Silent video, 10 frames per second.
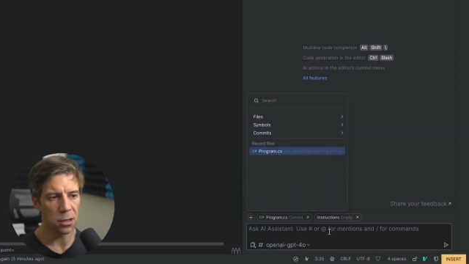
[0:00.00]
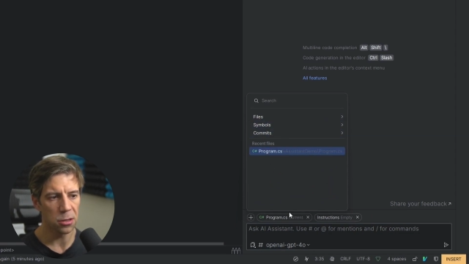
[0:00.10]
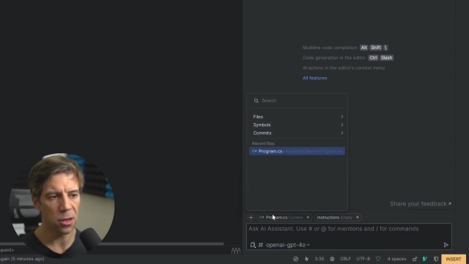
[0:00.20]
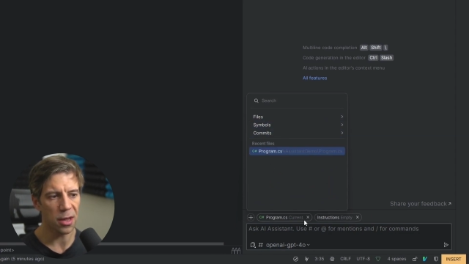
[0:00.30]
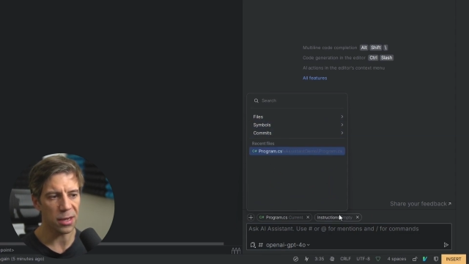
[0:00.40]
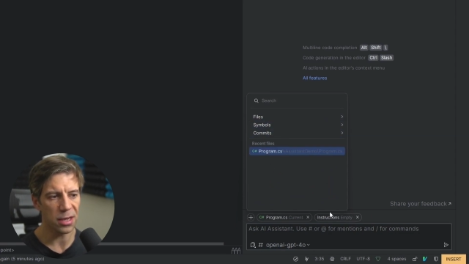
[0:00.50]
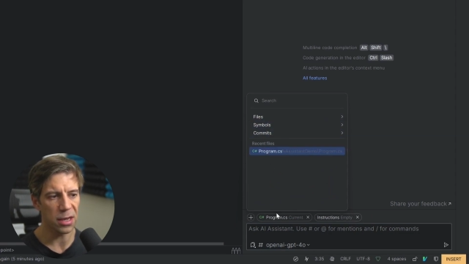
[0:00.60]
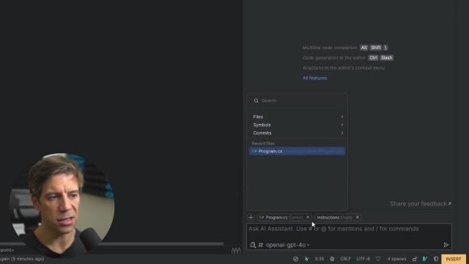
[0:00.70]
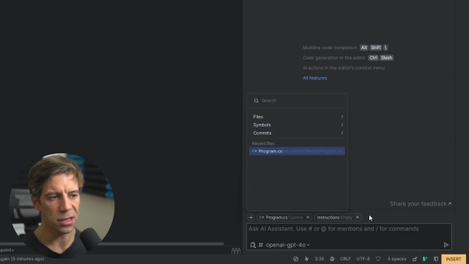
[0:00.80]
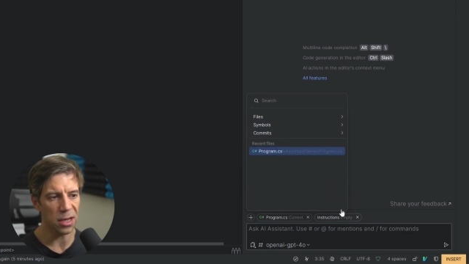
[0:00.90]
So that in
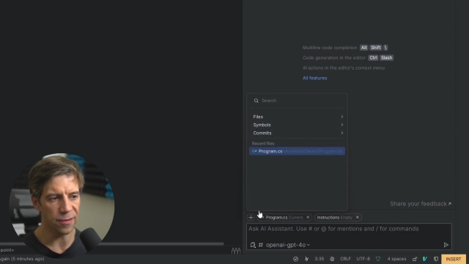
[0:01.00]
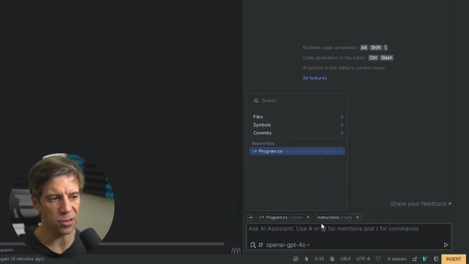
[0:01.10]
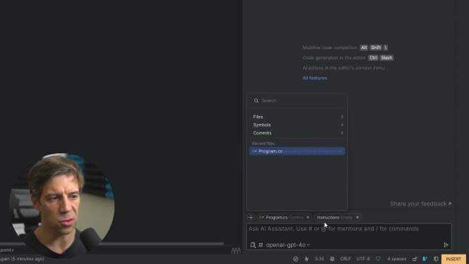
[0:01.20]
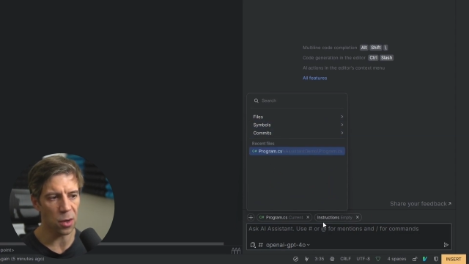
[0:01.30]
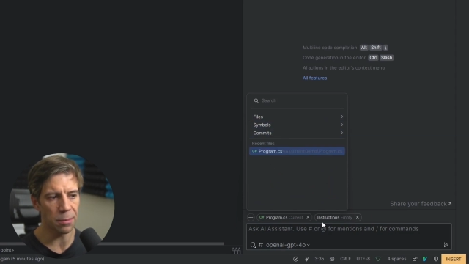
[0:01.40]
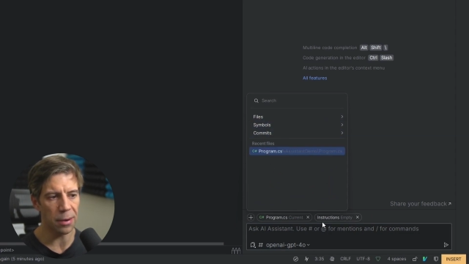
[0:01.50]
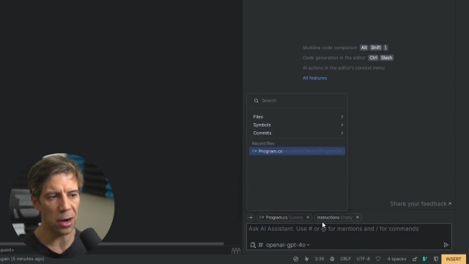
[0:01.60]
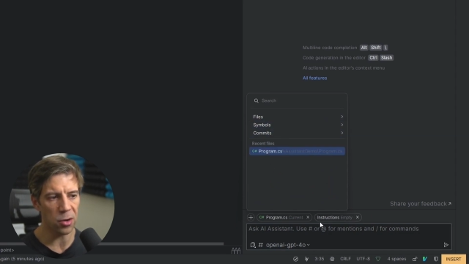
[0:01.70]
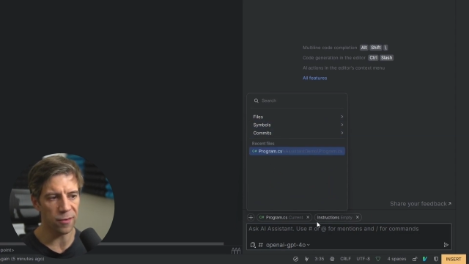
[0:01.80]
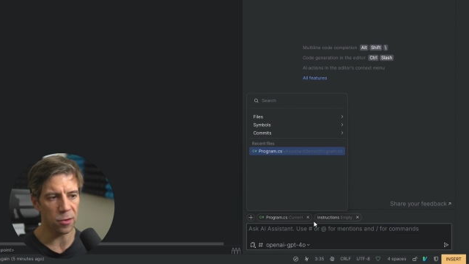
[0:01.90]
itself is quite
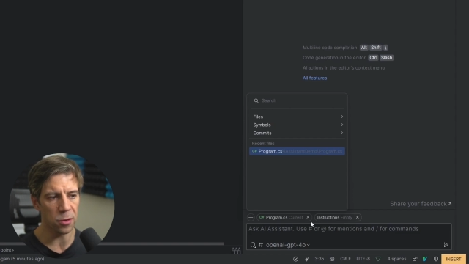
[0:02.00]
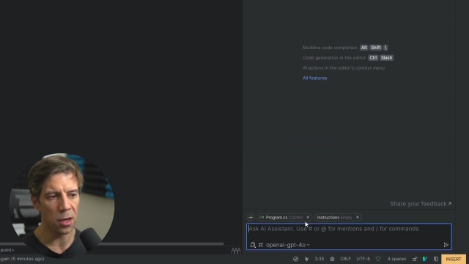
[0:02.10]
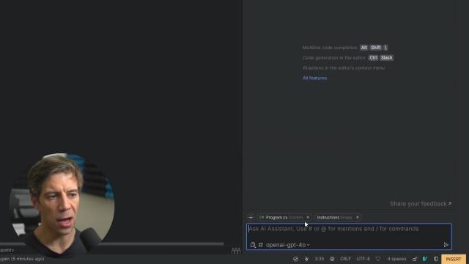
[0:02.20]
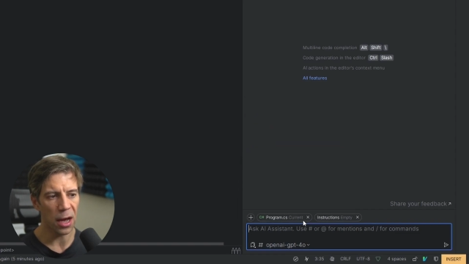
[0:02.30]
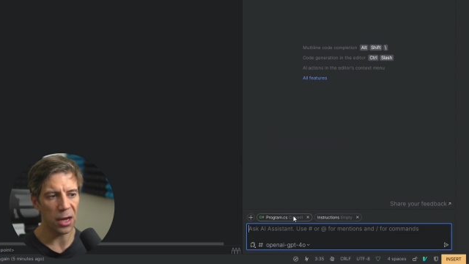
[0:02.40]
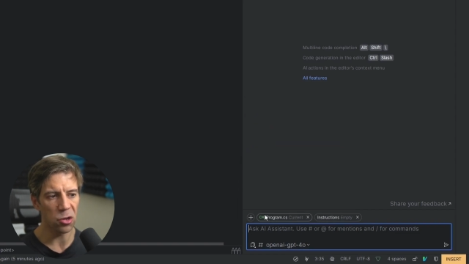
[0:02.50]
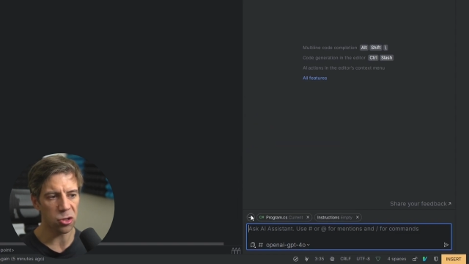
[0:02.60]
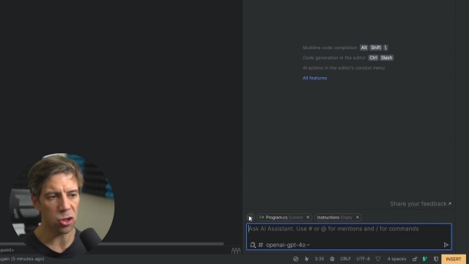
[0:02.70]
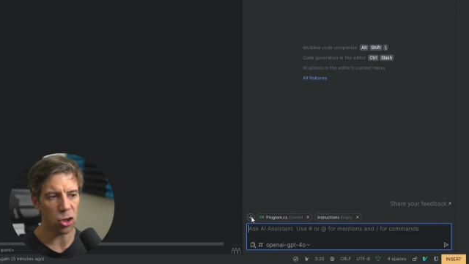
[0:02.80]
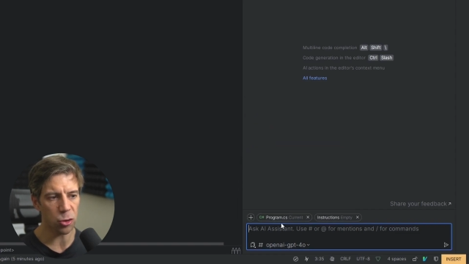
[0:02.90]
powerful, and
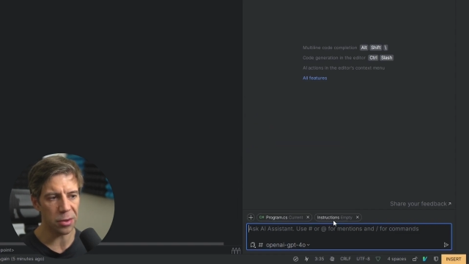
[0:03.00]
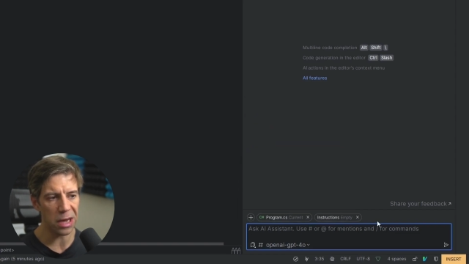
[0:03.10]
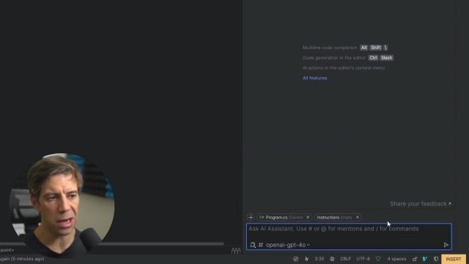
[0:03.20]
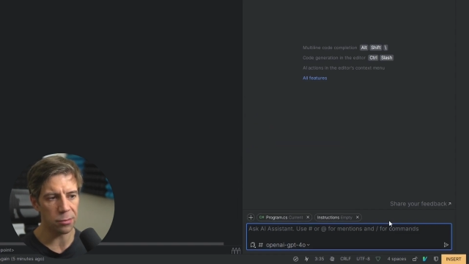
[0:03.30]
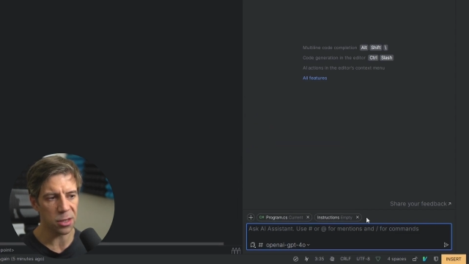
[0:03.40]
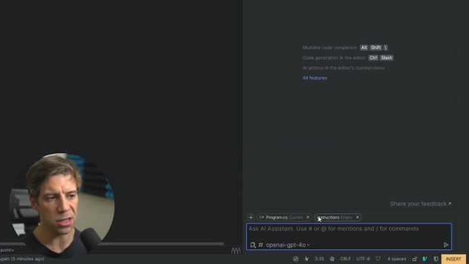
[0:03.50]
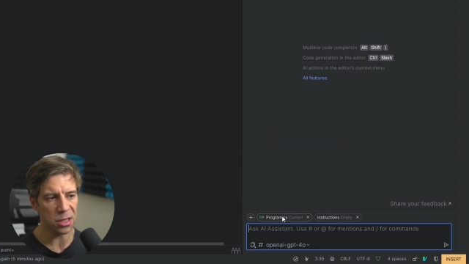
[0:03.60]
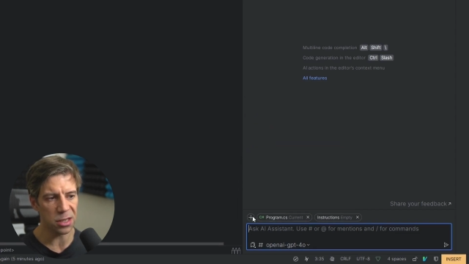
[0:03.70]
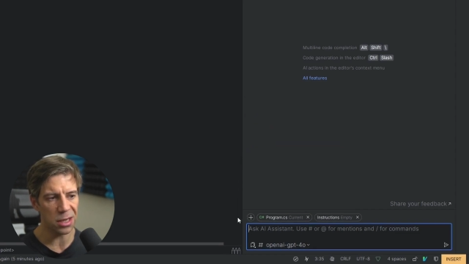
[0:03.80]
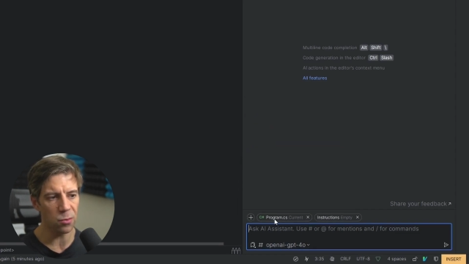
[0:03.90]
also just being able to
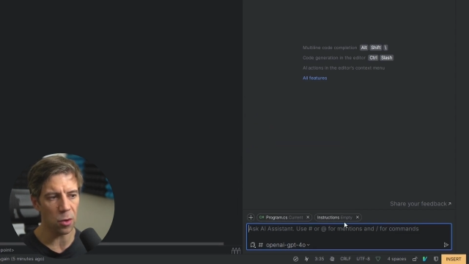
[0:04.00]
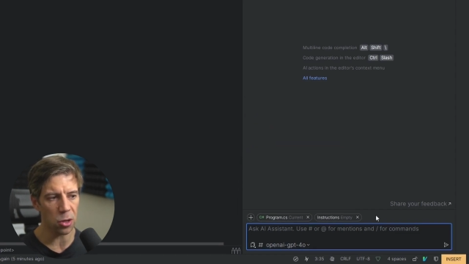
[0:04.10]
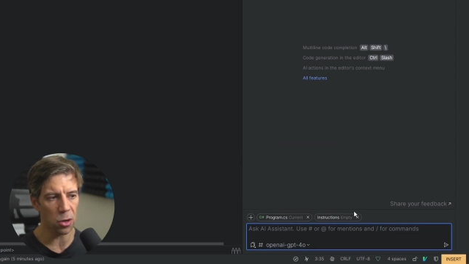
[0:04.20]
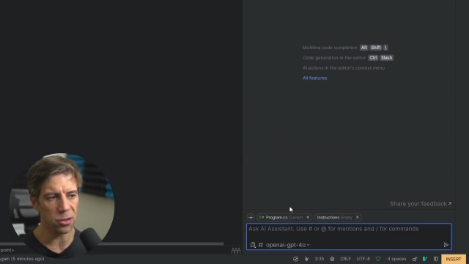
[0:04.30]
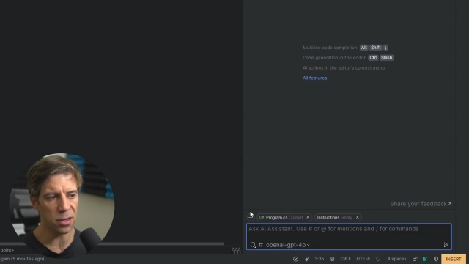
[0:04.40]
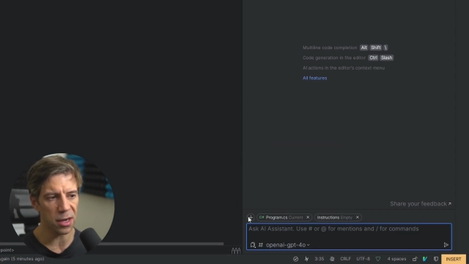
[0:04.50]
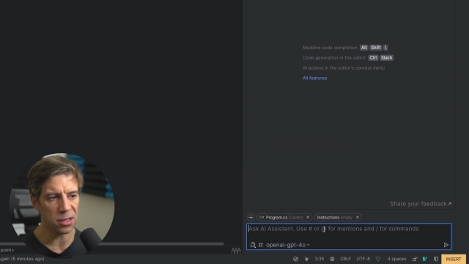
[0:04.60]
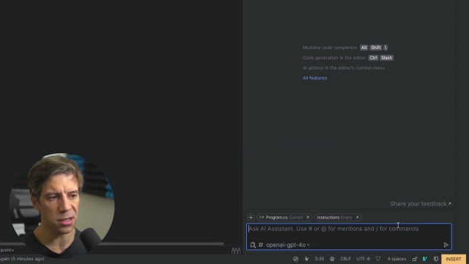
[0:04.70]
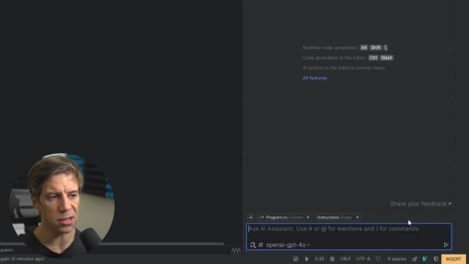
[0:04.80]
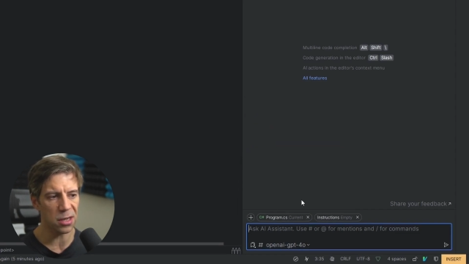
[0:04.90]
see what
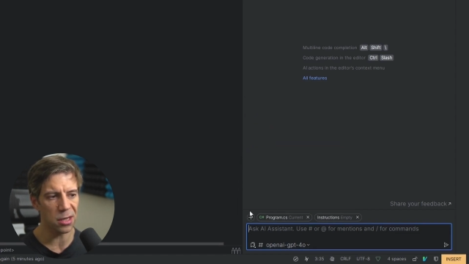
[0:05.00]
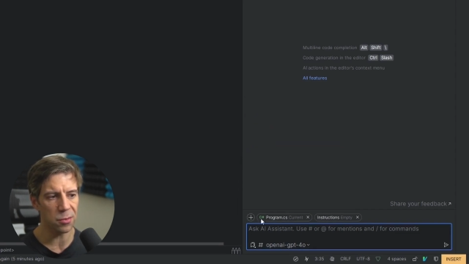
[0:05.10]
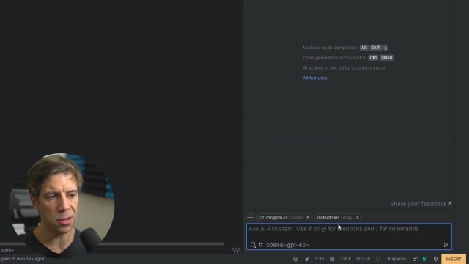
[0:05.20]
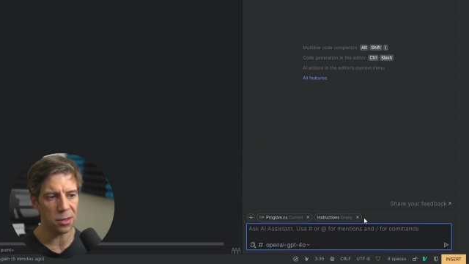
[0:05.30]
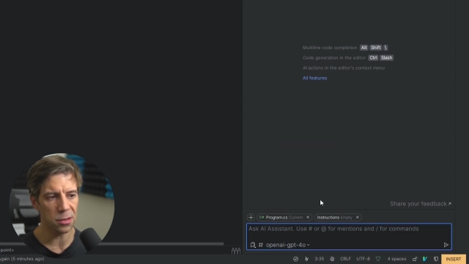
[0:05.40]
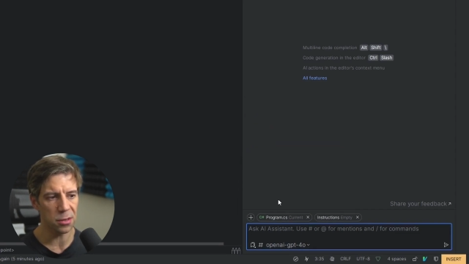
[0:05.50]
context it's dealing with.